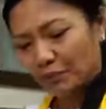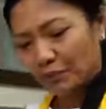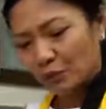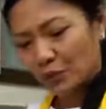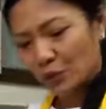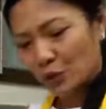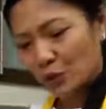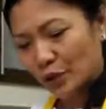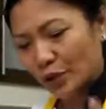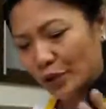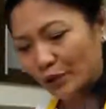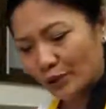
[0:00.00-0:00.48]

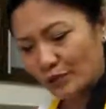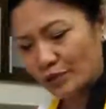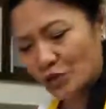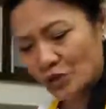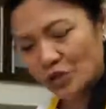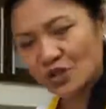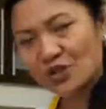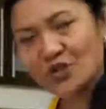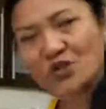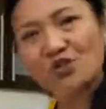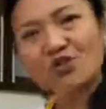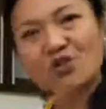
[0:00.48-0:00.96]
you cannot
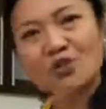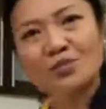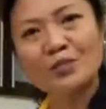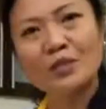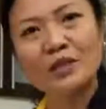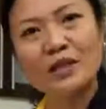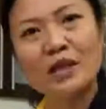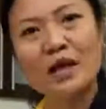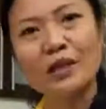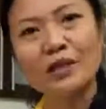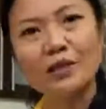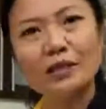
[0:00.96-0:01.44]
just use
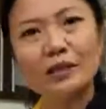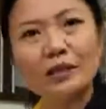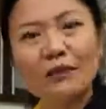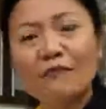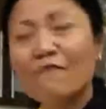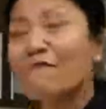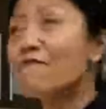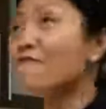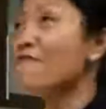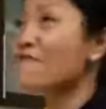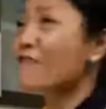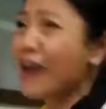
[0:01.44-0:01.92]
banana leaf,
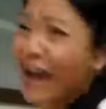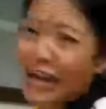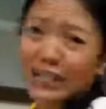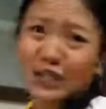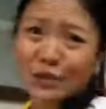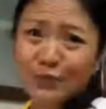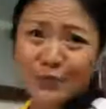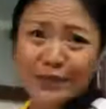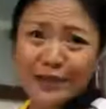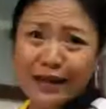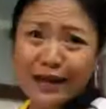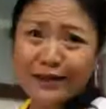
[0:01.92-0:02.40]

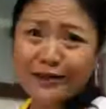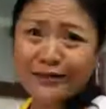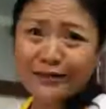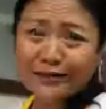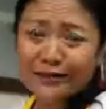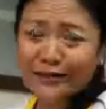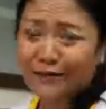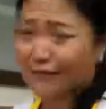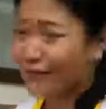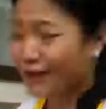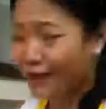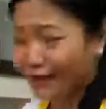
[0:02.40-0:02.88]
fresh banana
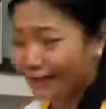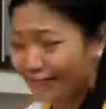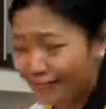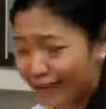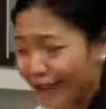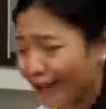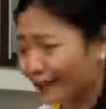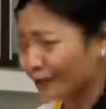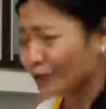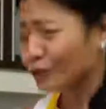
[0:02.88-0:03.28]
leaf like that.